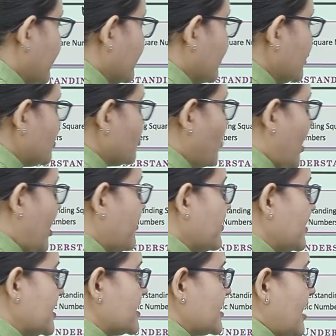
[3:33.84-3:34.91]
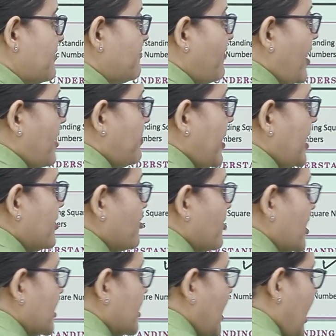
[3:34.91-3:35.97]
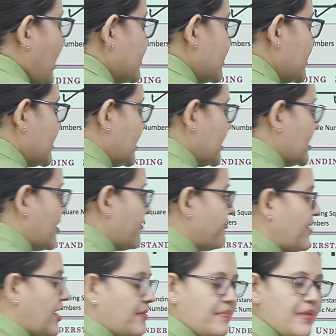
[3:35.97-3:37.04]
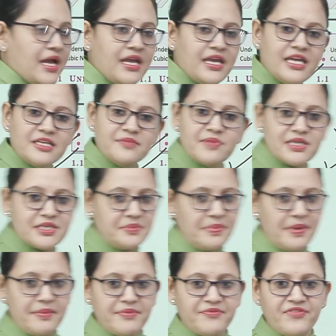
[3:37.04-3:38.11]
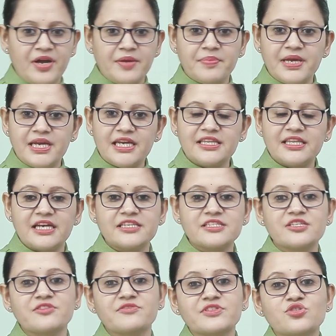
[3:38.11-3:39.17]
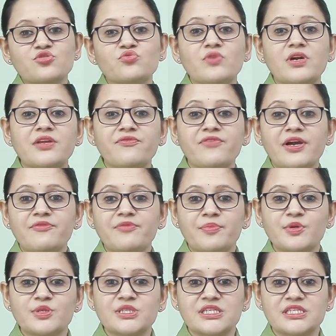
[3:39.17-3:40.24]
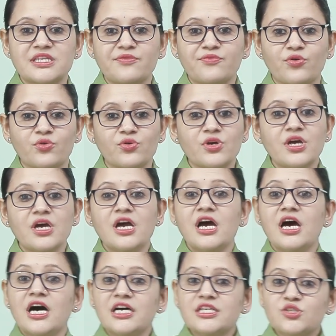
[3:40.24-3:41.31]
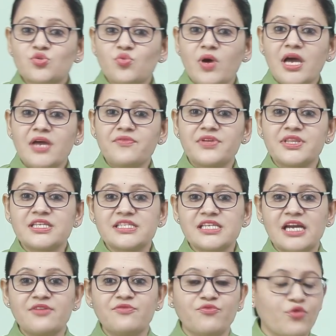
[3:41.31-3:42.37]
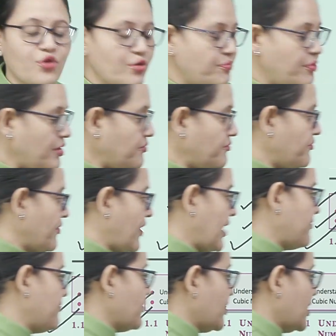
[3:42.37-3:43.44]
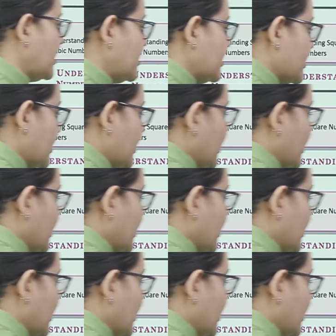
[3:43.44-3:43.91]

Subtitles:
the square with the side 5 by unit has an area 5 by 8 multiplied by 5 by 8, that is equals to 25 upon 64. A square with the side 4.5 unit,